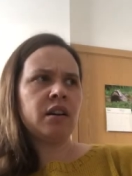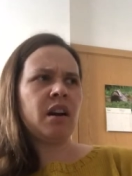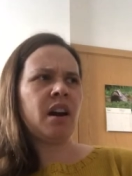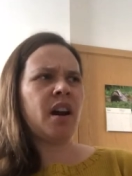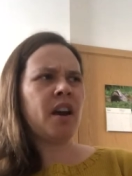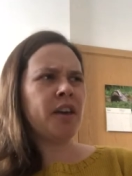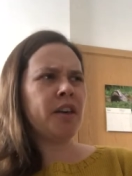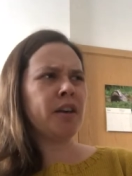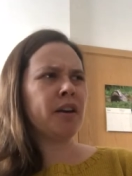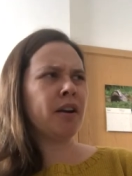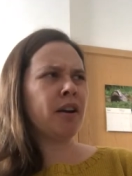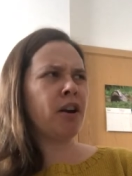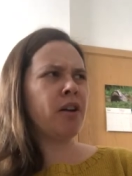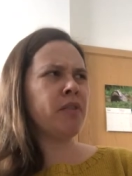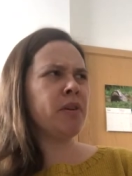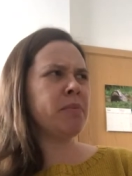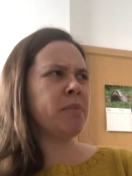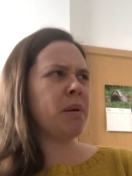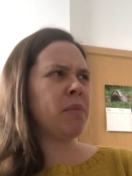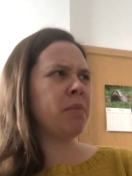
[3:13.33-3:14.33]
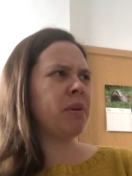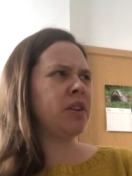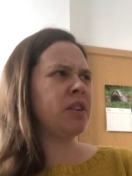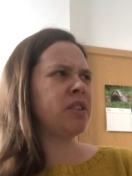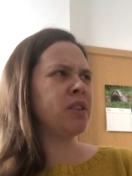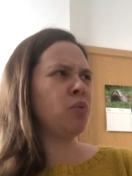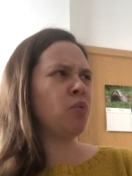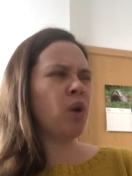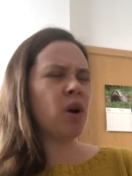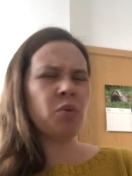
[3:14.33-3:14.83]
I can't remember,
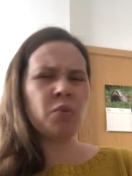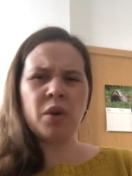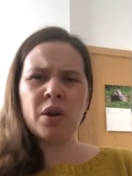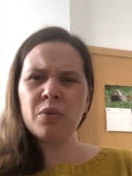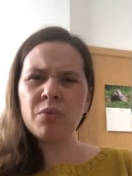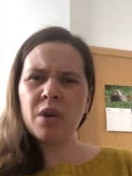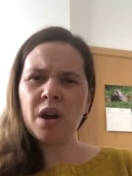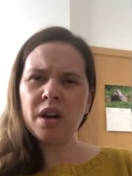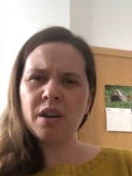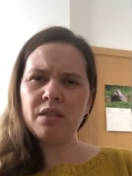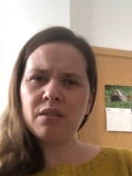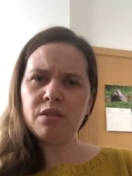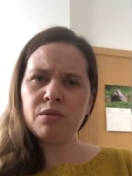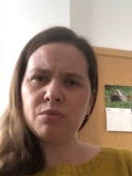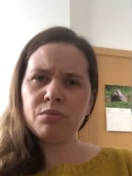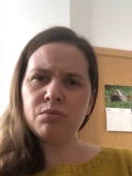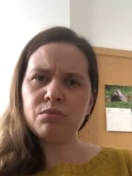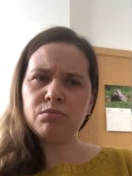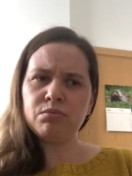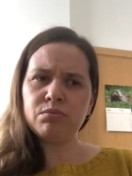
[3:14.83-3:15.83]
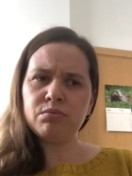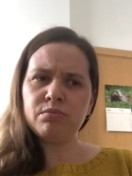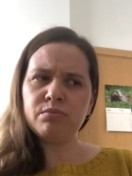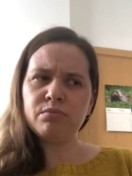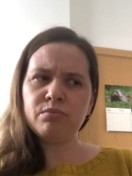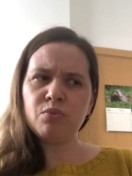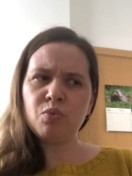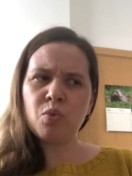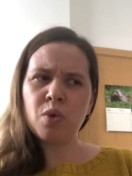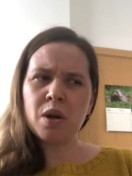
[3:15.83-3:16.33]
is it 111 or
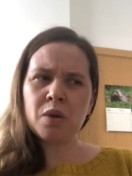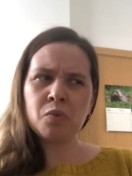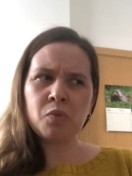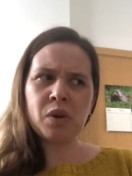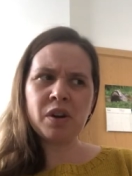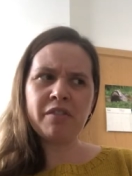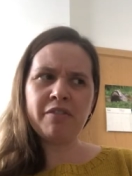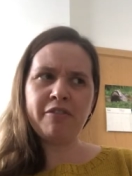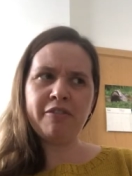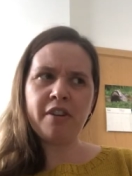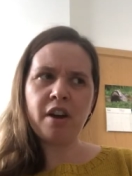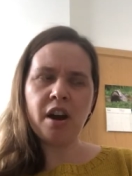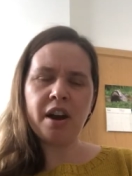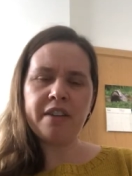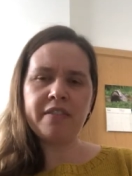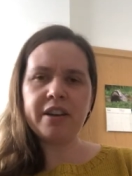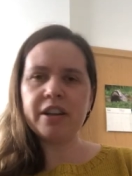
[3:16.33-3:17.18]
115?